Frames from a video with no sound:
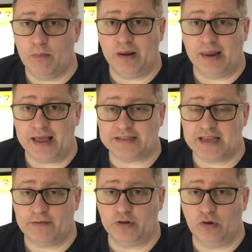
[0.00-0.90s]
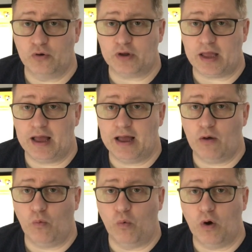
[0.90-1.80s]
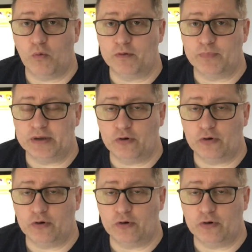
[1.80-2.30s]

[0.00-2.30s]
let's have a look at what we've been